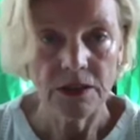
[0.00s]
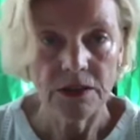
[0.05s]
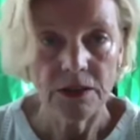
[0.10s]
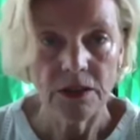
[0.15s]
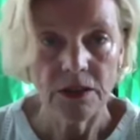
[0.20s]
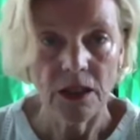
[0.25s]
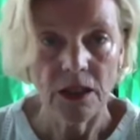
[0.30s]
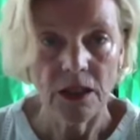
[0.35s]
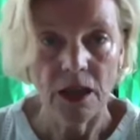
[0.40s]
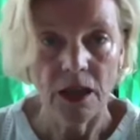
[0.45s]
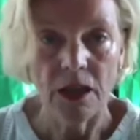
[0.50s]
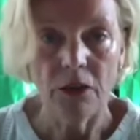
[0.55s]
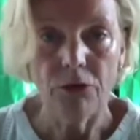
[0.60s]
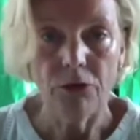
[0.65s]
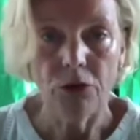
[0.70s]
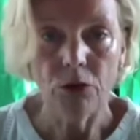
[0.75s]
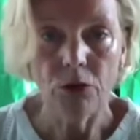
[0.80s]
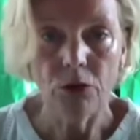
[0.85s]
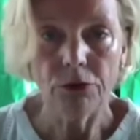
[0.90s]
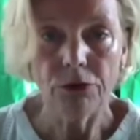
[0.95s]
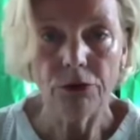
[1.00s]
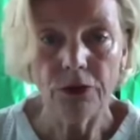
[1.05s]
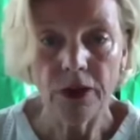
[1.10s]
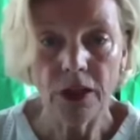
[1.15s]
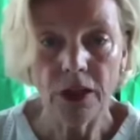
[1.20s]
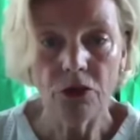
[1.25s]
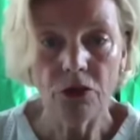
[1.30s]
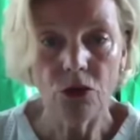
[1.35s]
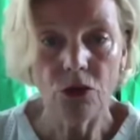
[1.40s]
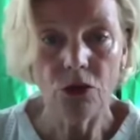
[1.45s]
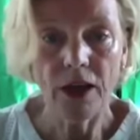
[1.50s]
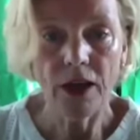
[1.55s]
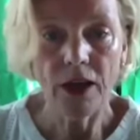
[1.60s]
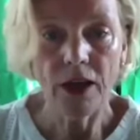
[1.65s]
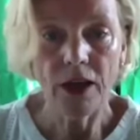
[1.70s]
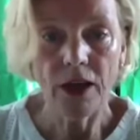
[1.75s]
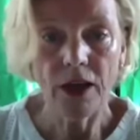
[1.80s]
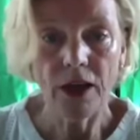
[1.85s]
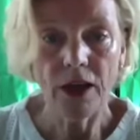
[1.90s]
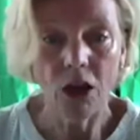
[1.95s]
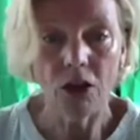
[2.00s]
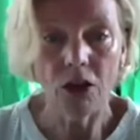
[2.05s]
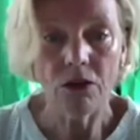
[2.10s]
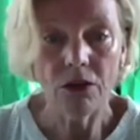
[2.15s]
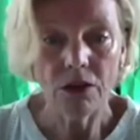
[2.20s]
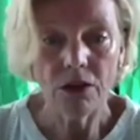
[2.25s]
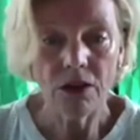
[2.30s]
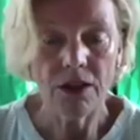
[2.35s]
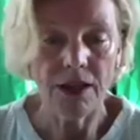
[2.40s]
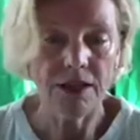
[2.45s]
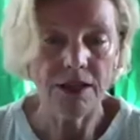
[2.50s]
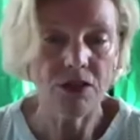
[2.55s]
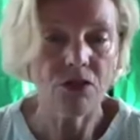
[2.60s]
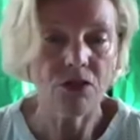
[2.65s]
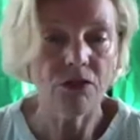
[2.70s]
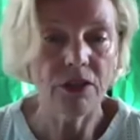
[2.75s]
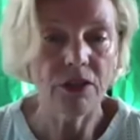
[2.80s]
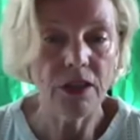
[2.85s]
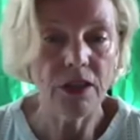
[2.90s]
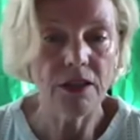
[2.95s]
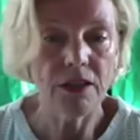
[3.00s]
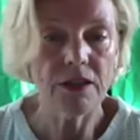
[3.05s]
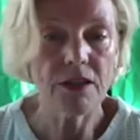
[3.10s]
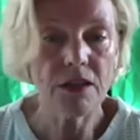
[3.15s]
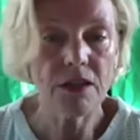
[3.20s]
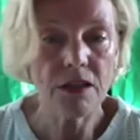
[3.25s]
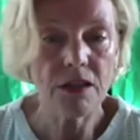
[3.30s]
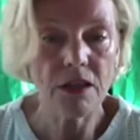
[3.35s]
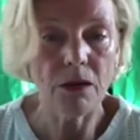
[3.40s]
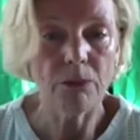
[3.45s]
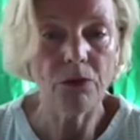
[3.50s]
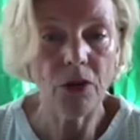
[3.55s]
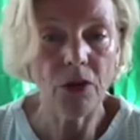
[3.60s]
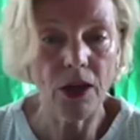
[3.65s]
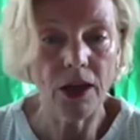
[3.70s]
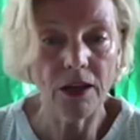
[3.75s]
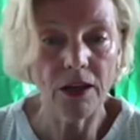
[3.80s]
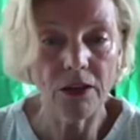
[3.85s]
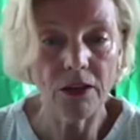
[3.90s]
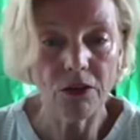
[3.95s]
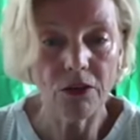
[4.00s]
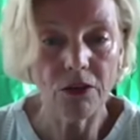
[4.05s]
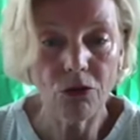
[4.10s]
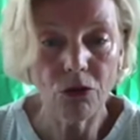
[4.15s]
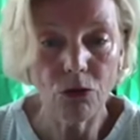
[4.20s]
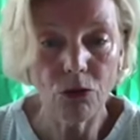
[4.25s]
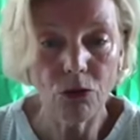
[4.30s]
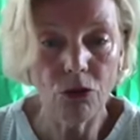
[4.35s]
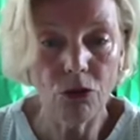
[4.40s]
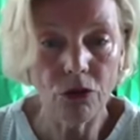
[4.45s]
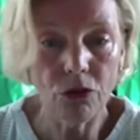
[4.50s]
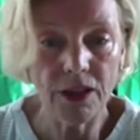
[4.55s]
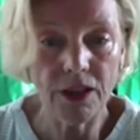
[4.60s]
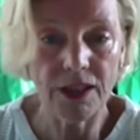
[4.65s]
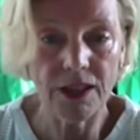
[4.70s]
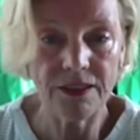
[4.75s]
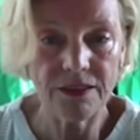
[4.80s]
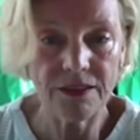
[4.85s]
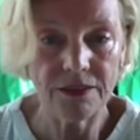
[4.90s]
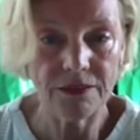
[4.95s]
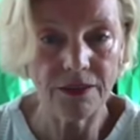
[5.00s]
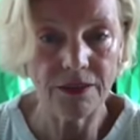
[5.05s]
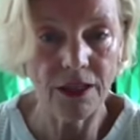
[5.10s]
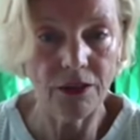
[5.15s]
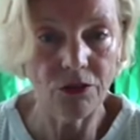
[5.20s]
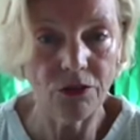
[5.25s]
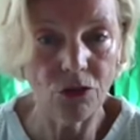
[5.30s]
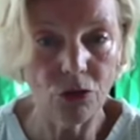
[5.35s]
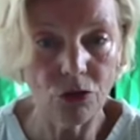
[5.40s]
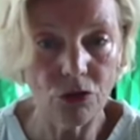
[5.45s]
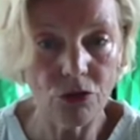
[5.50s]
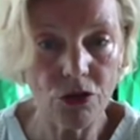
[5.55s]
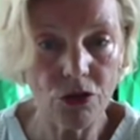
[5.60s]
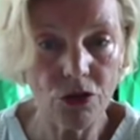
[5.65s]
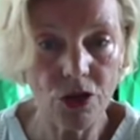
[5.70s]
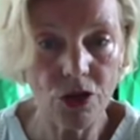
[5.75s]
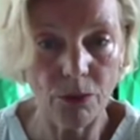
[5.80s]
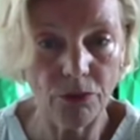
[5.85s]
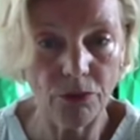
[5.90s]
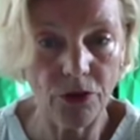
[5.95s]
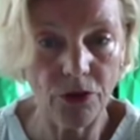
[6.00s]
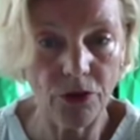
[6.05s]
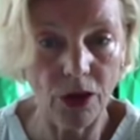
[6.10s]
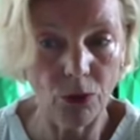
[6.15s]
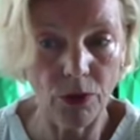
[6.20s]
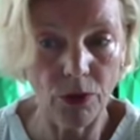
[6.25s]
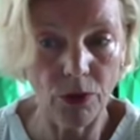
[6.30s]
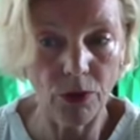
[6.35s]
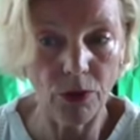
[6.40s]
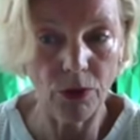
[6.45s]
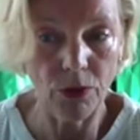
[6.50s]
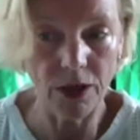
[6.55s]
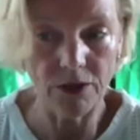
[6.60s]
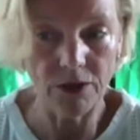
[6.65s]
And if you feel you cannot, that's really something to look at and to do something with.